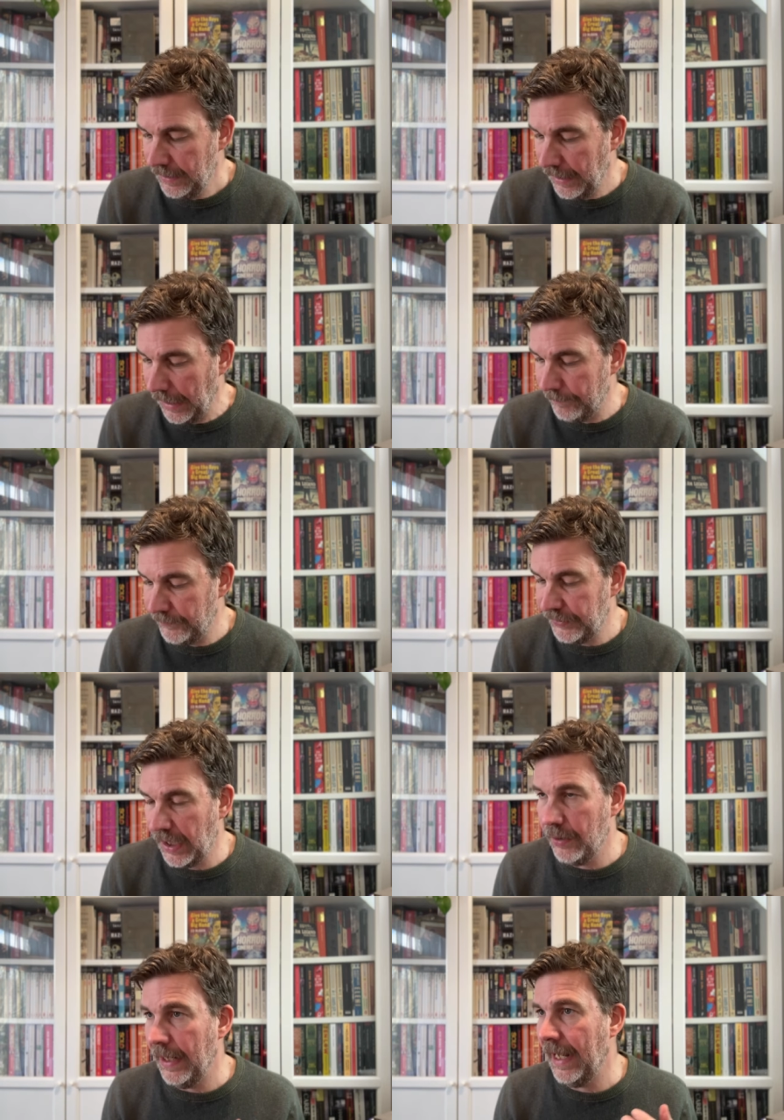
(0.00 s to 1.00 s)

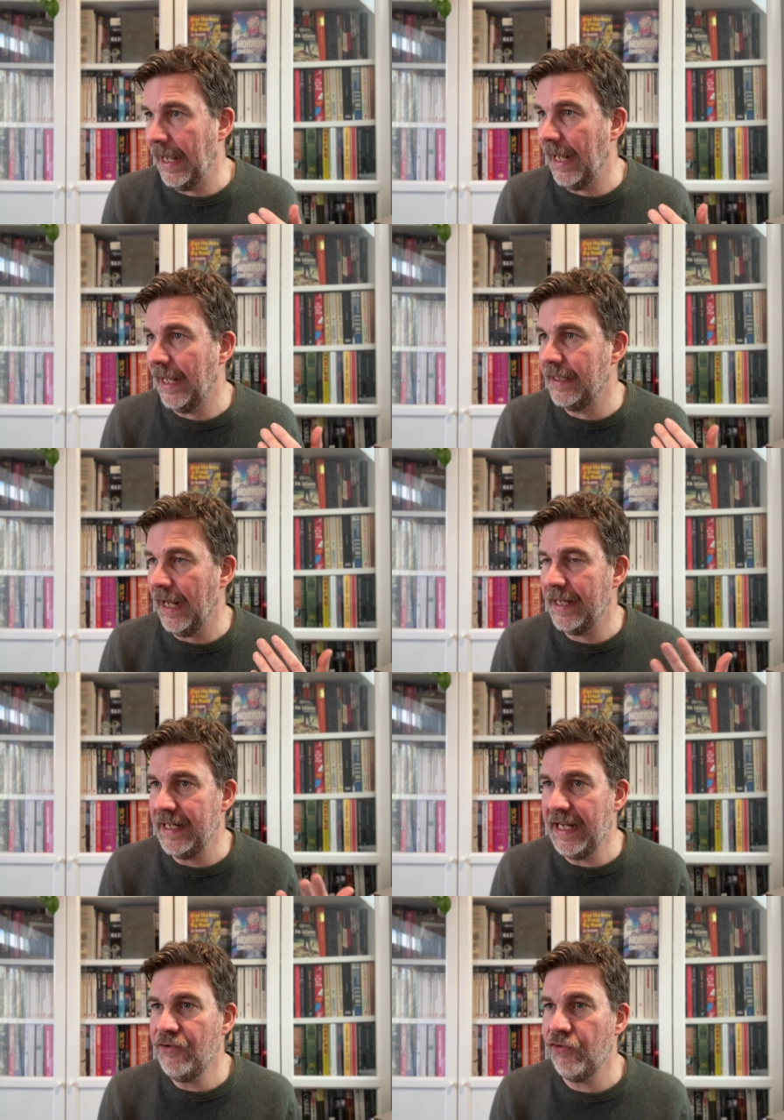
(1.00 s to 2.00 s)
An
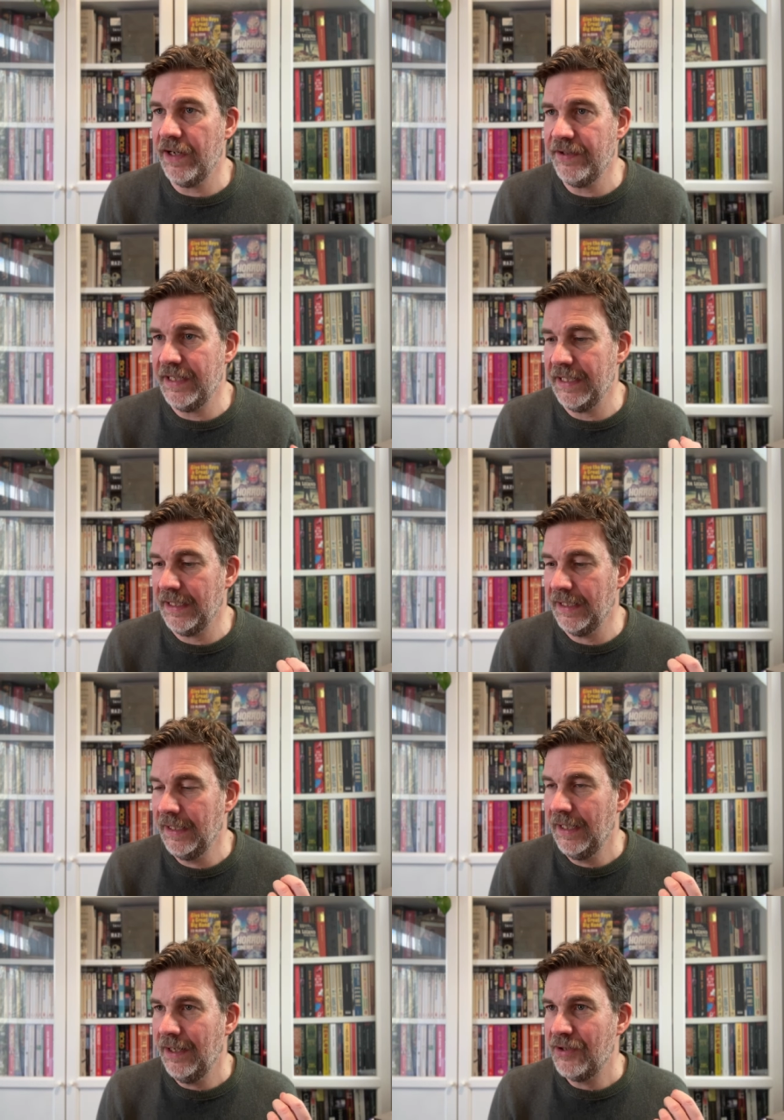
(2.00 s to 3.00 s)
interesting
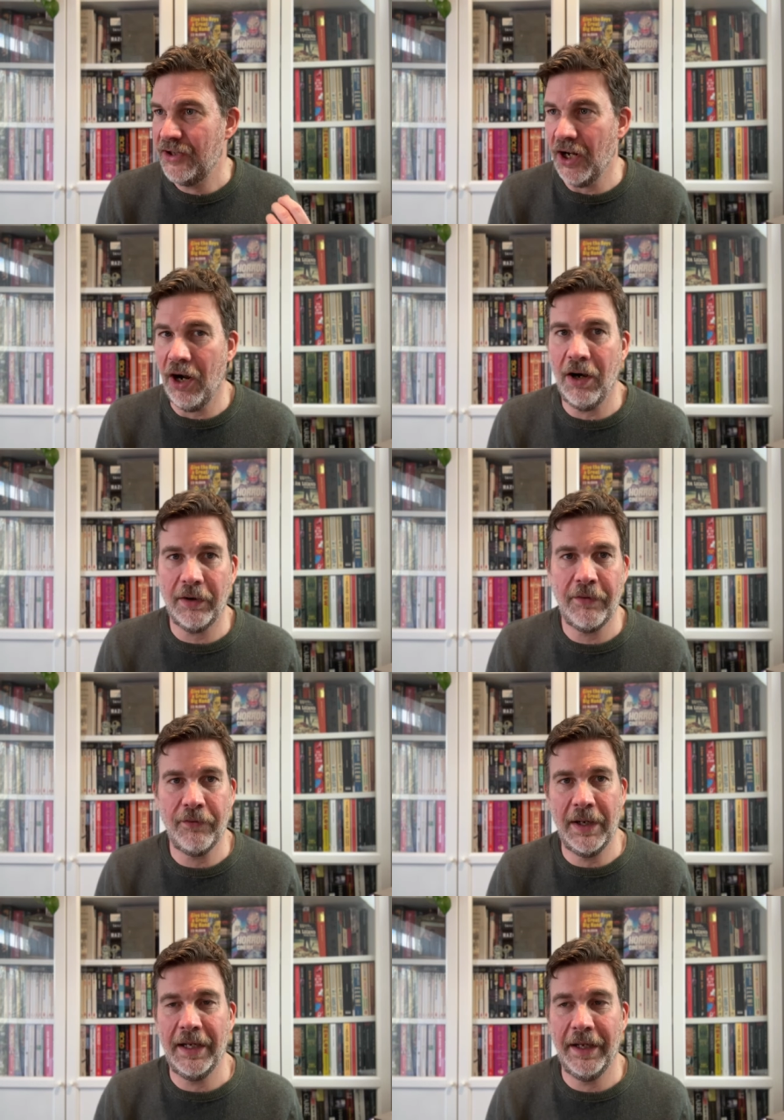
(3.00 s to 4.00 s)
dark
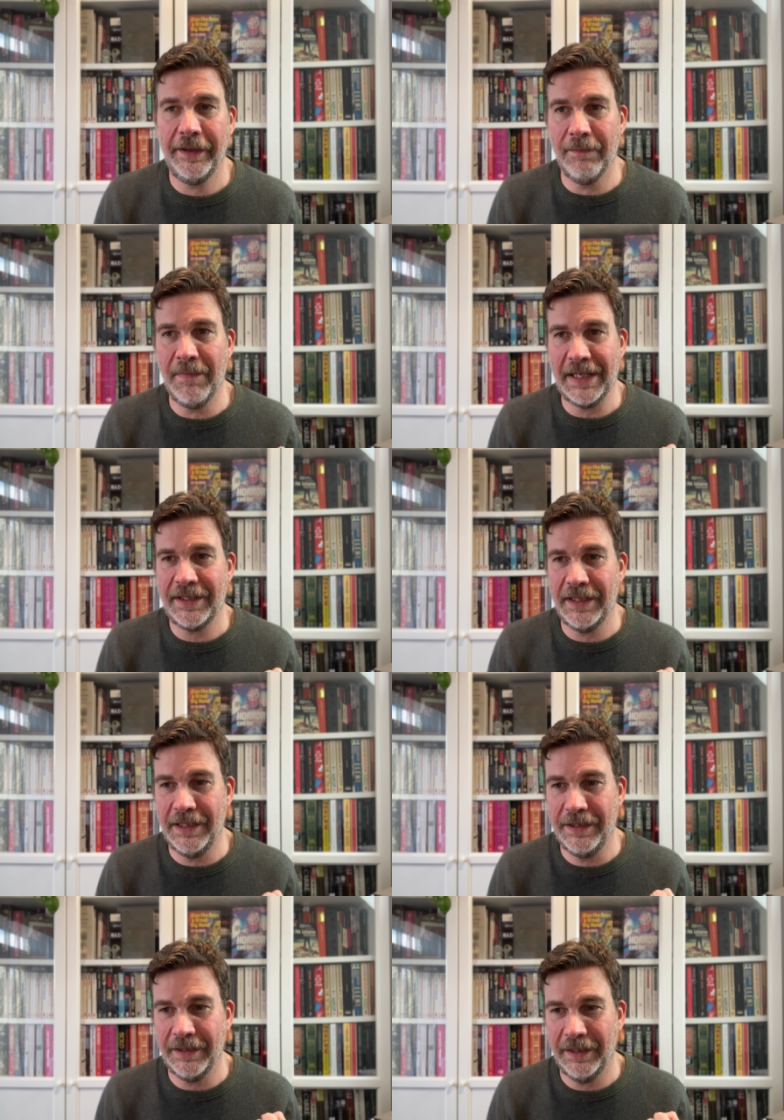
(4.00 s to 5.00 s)
thriller that
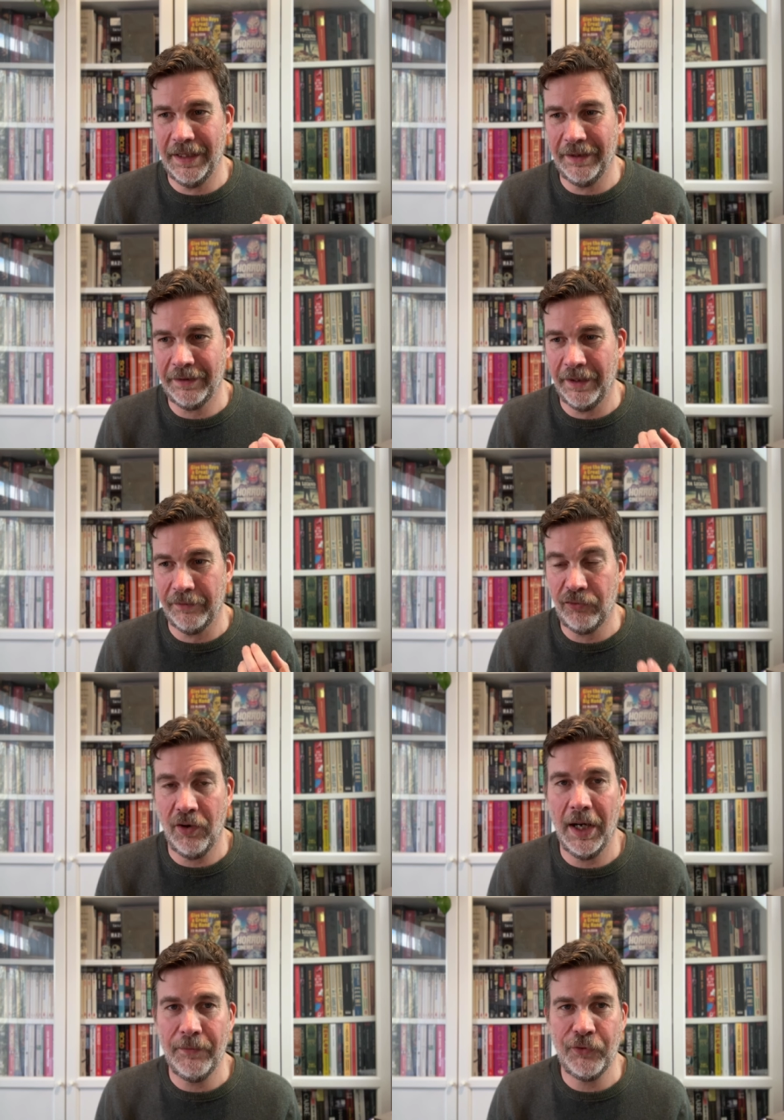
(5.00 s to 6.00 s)
mixes kind of
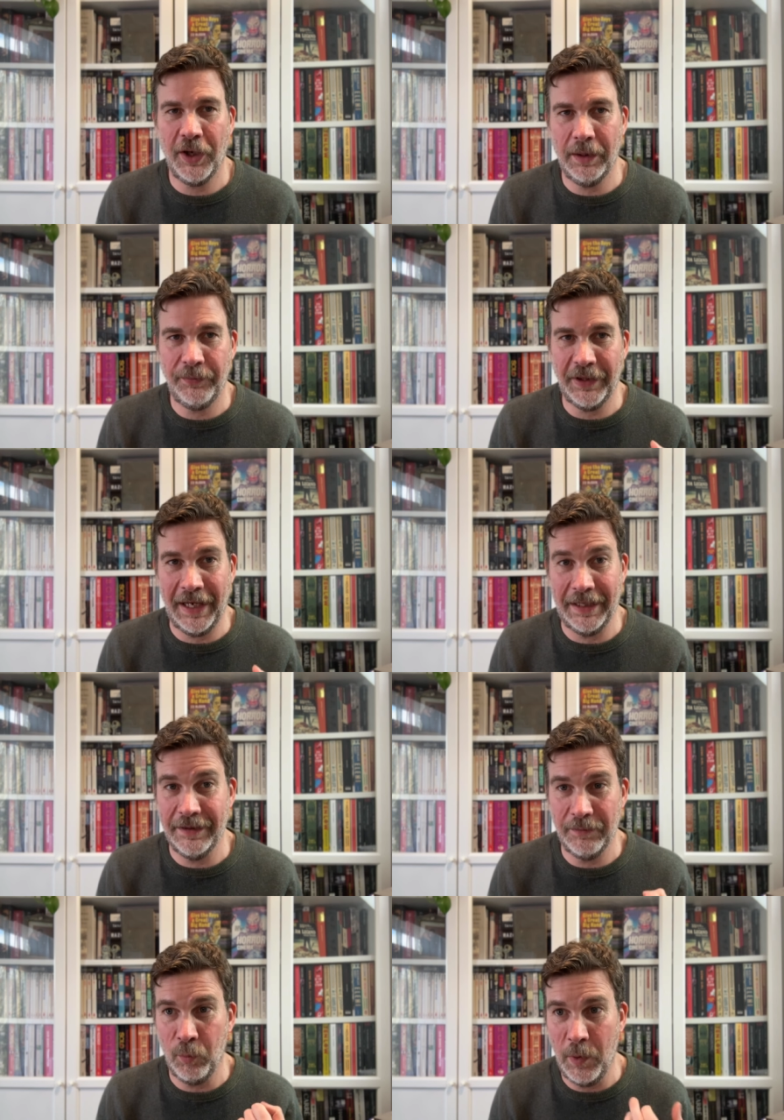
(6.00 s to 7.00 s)
crime tropes
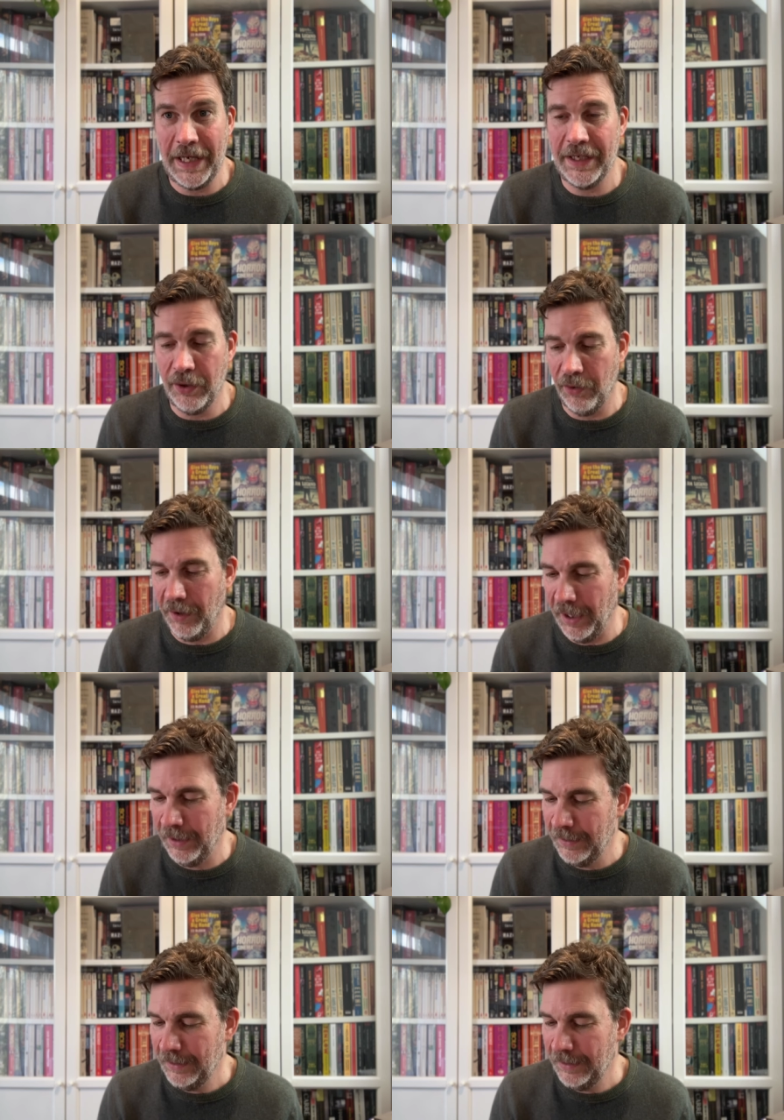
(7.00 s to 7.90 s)
and weird horror.